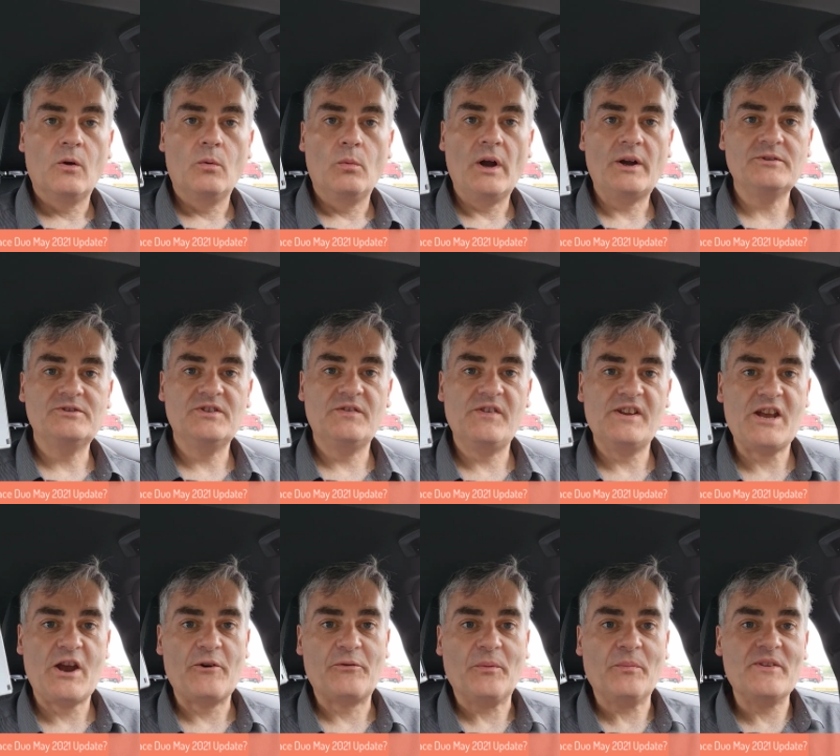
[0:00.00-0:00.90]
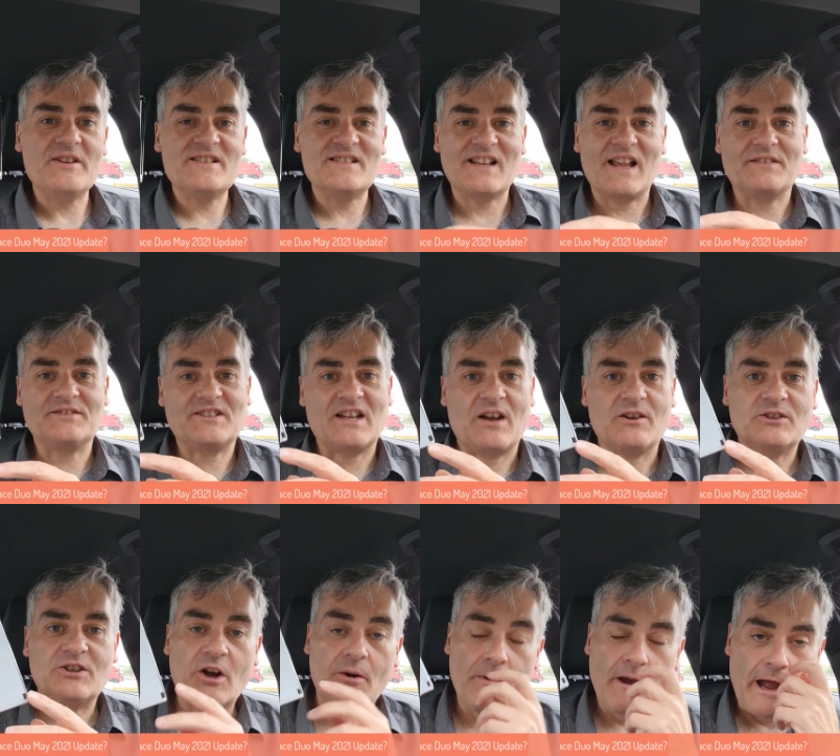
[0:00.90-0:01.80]
Welcome to a video from
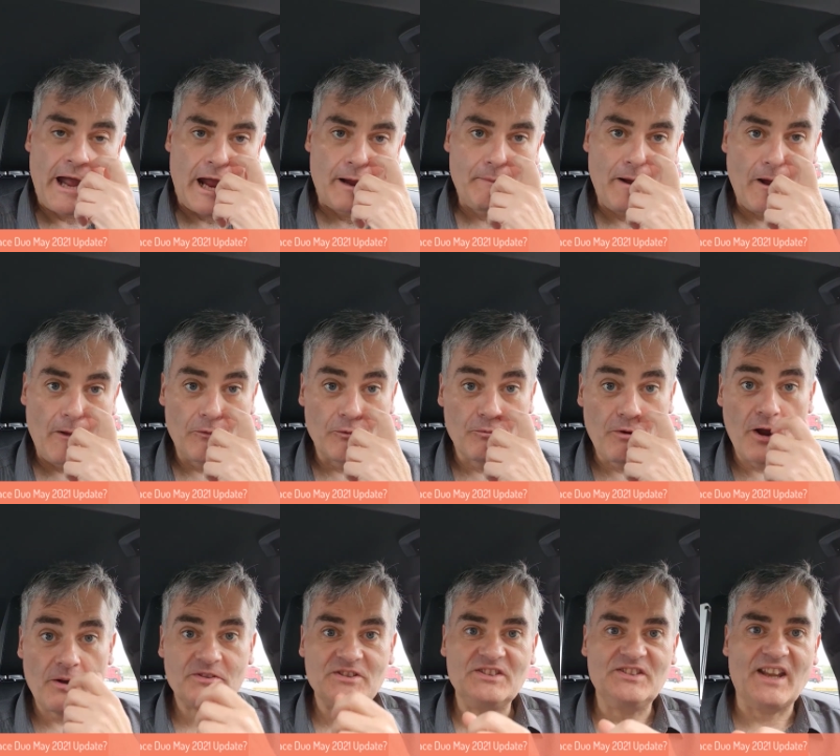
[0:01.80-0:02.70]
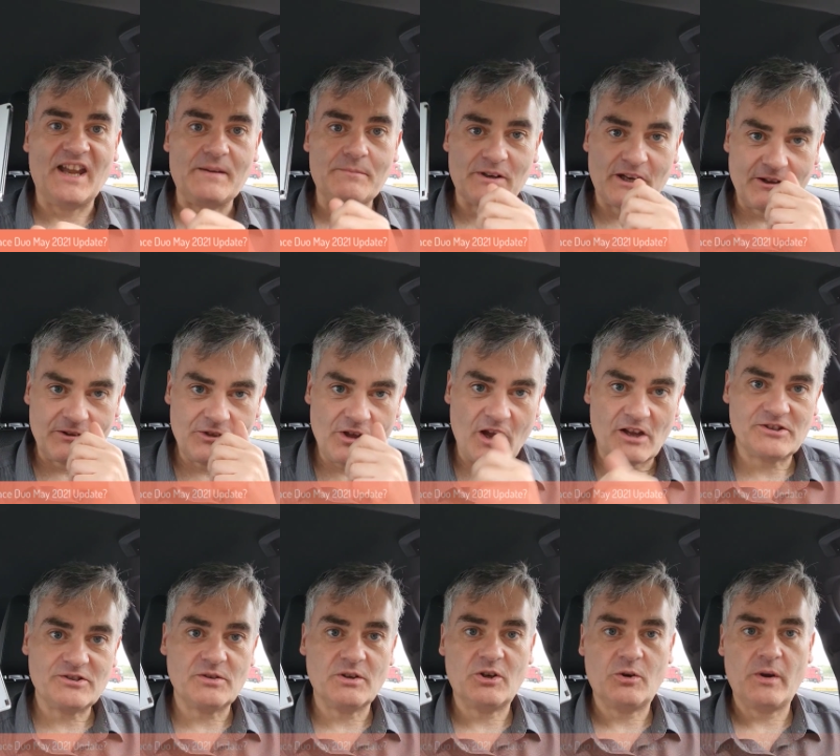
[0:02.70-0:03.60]
DigiLife.com. I'm out on the road today, but I thought
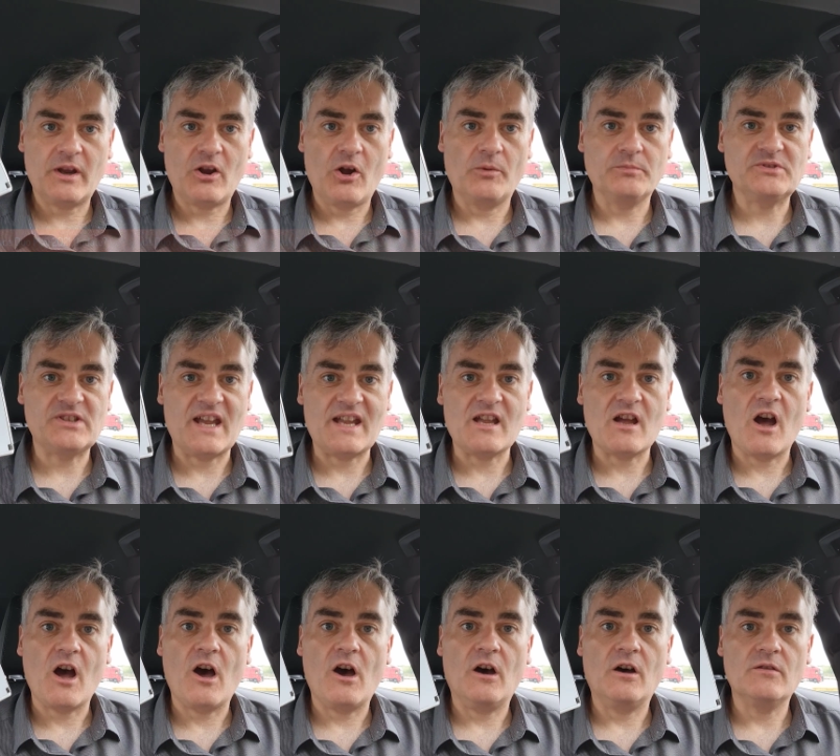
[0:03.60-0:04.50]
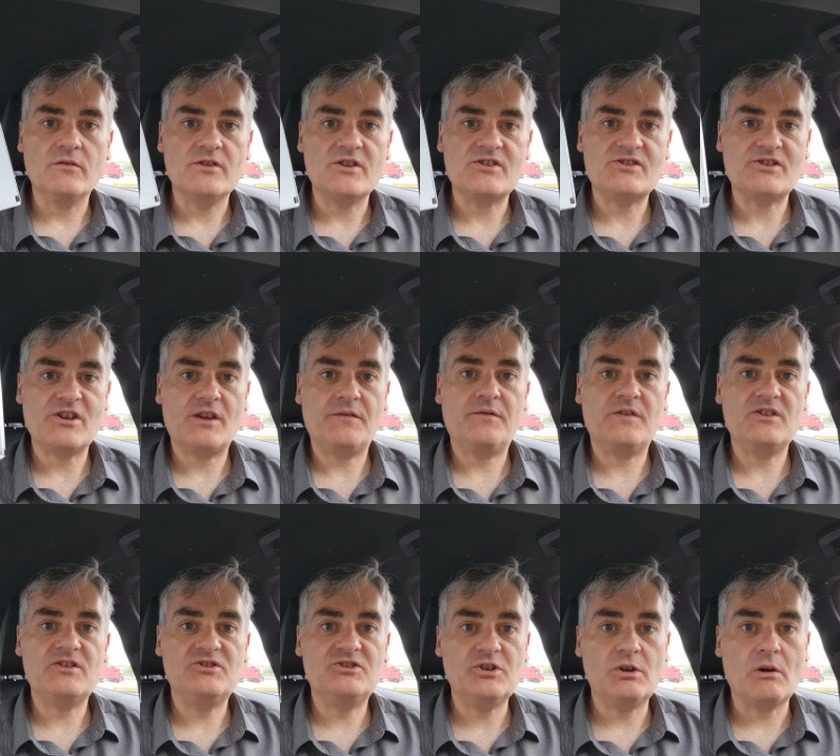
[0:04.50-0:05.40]
I'd do a quick update on the
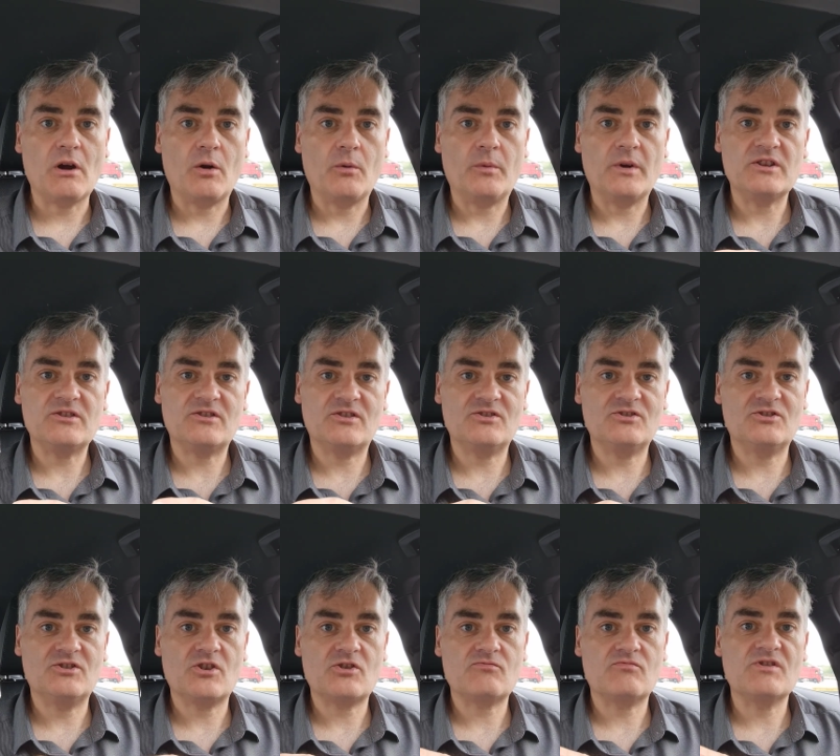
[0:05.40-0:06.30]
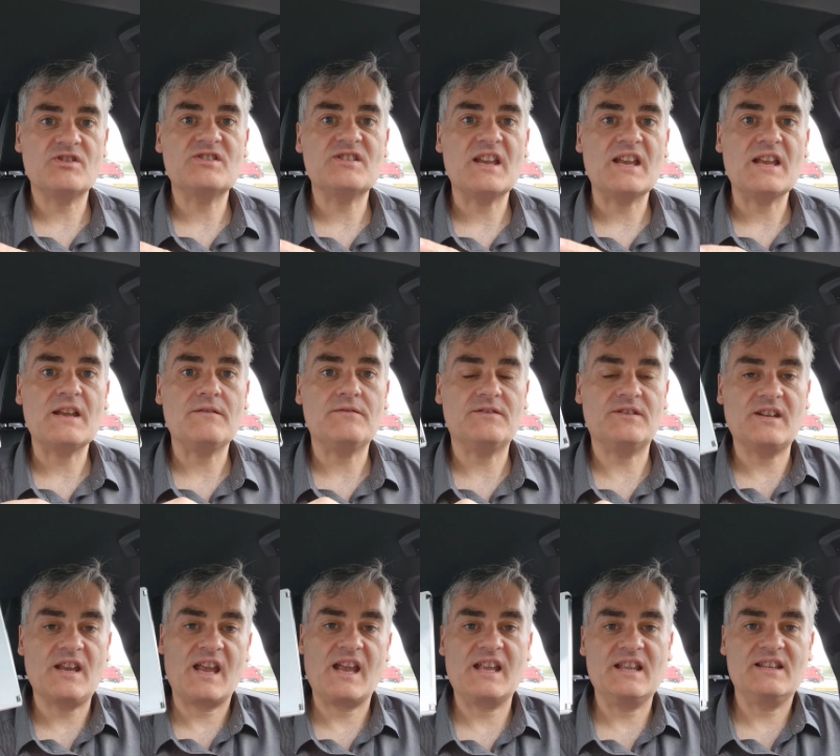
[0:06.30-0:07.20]
Surface Duo, which has just received
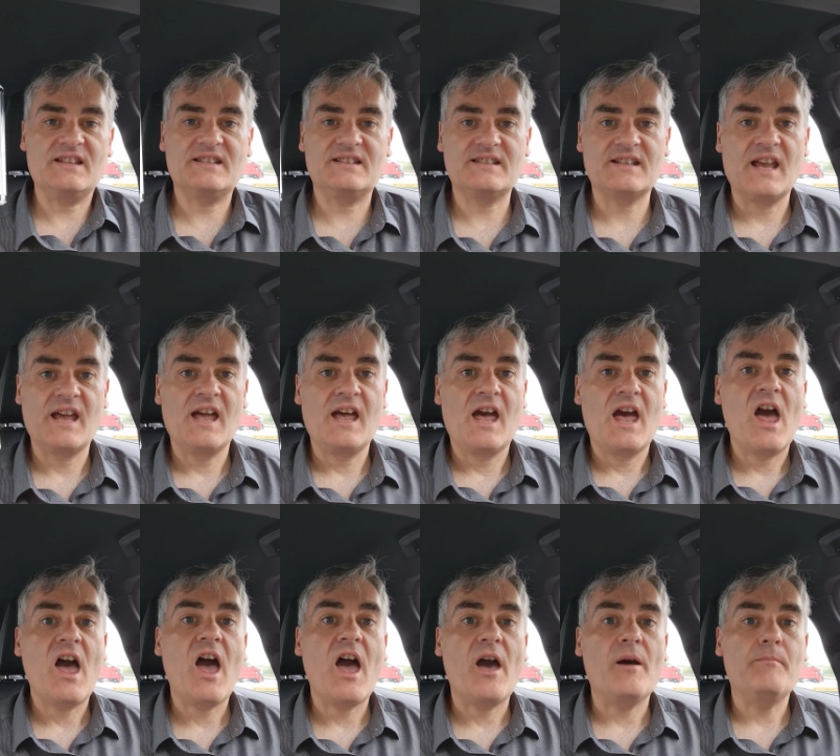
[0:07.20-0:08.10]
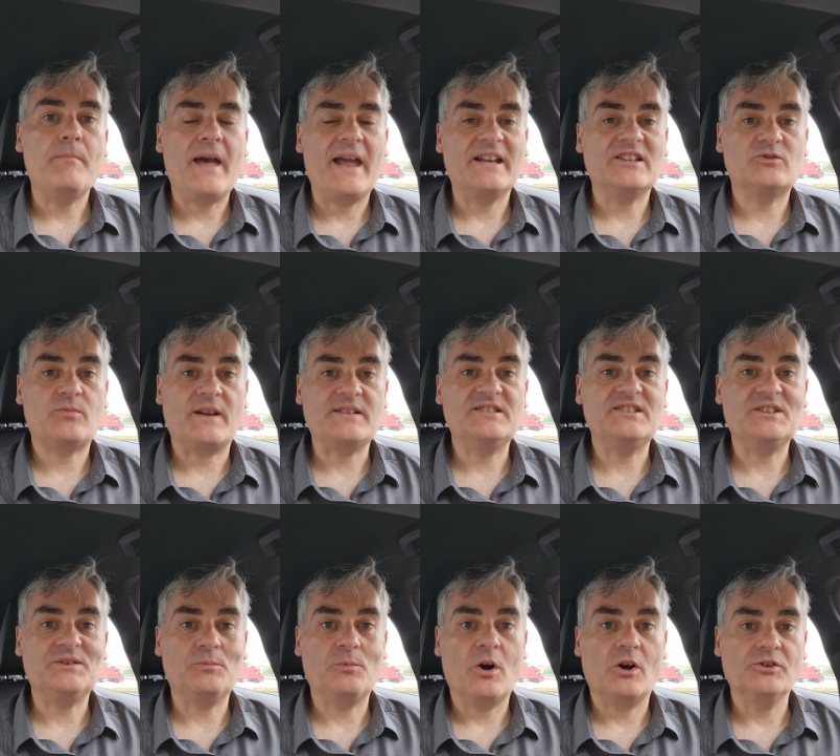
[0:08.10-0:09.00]
its uh, May
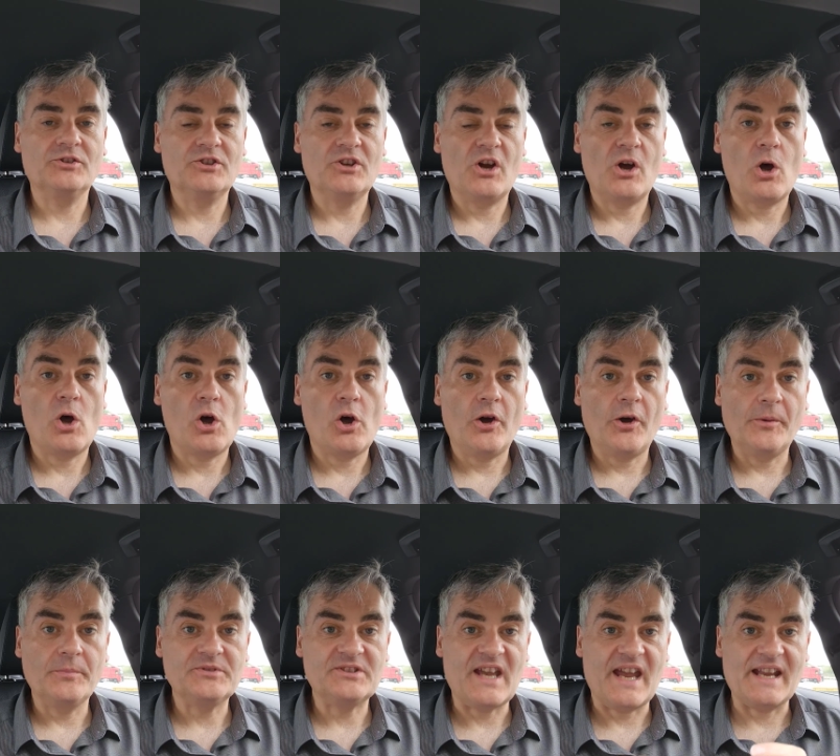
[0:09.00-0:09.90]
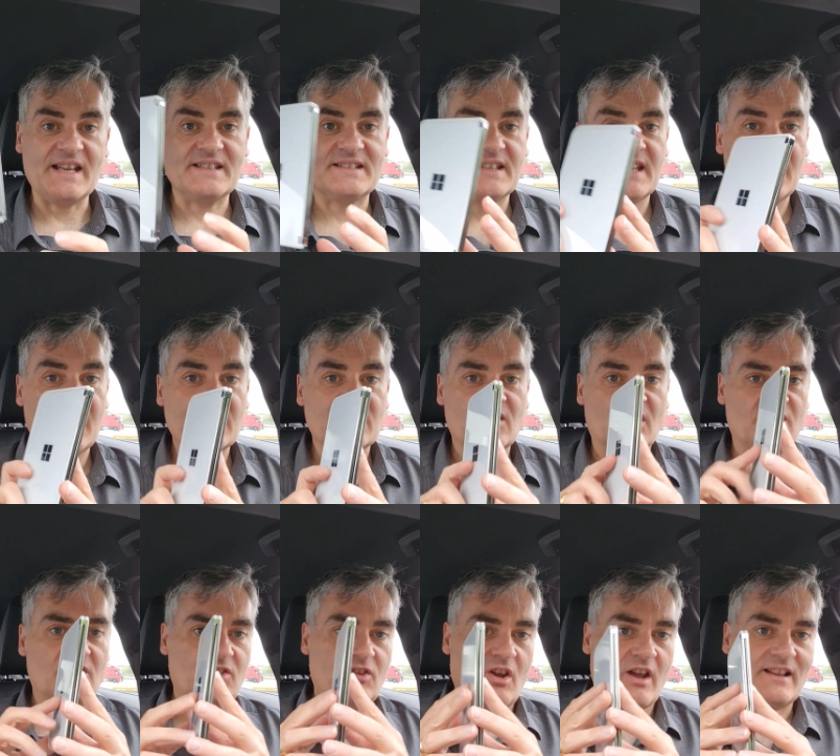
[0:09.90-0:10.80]
21 update. So I
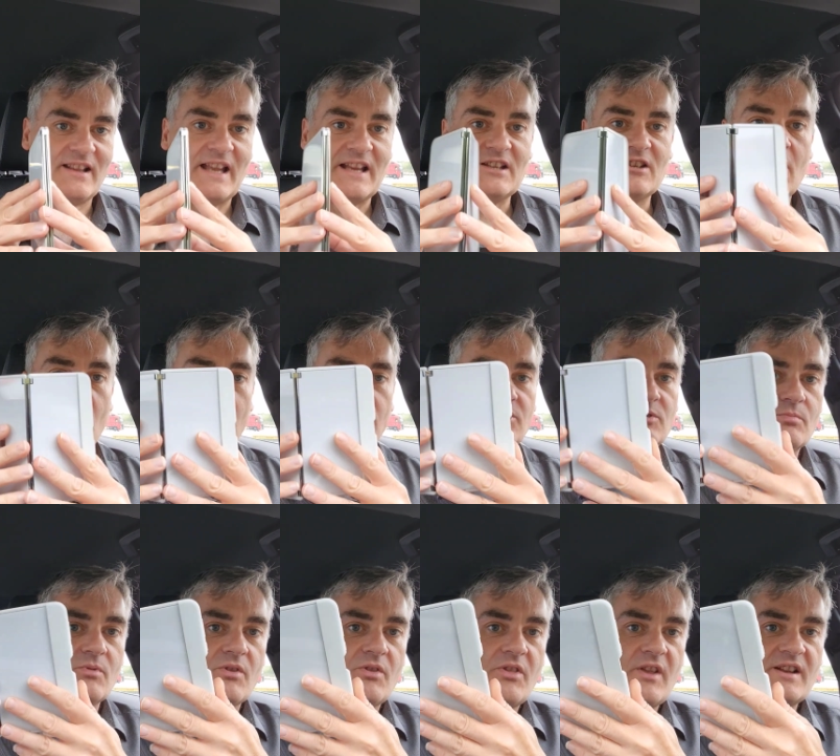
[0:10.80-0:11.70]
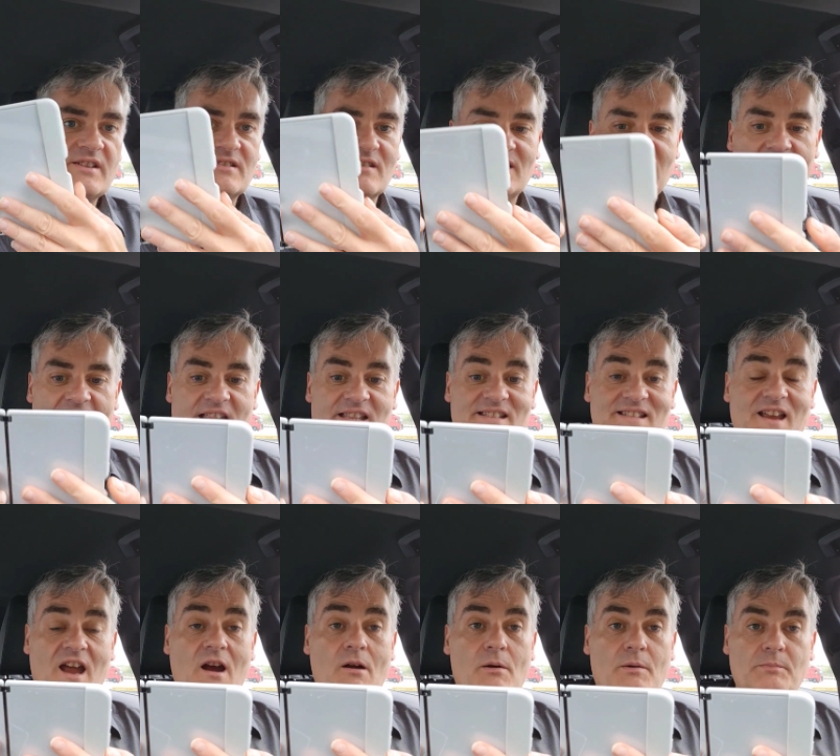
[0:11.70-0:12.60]
just thought I'd let you know some of the things in it and
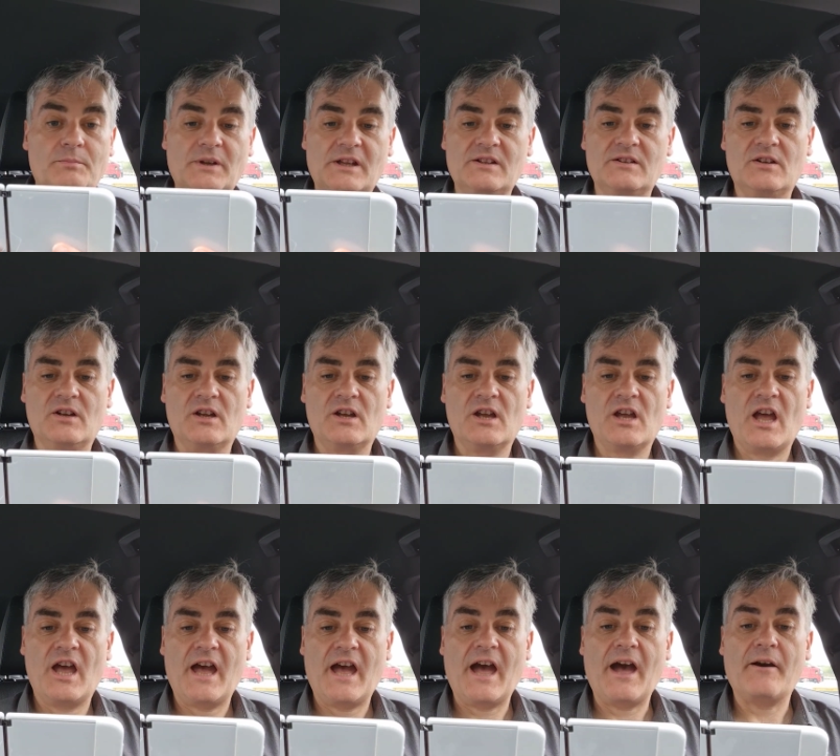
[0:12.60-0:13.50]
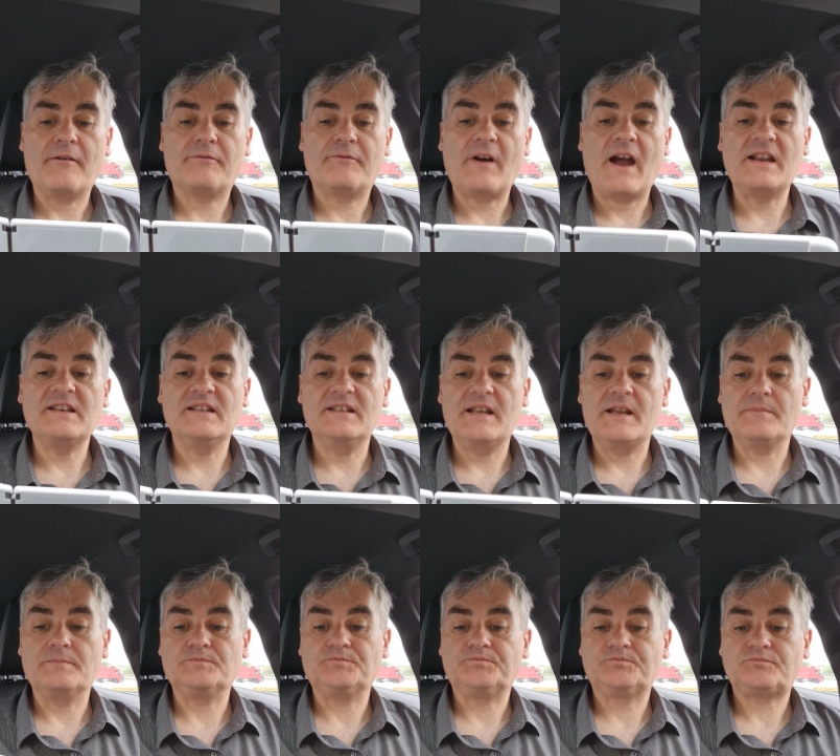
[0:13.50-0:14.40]
how I've been uh, finding it.